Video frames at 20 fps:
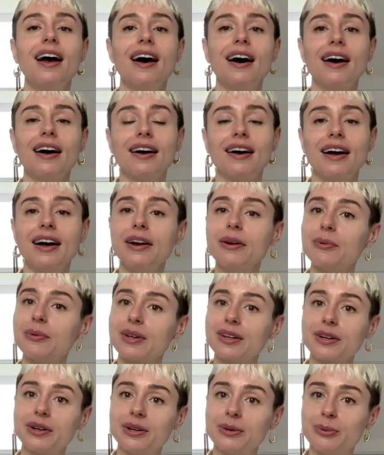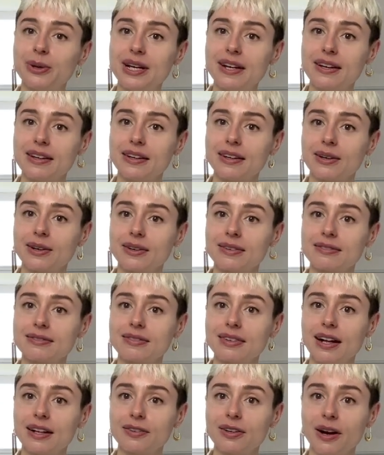I had a really good reading
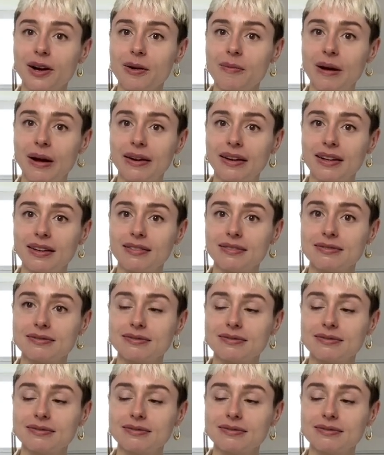year. I'll talk about it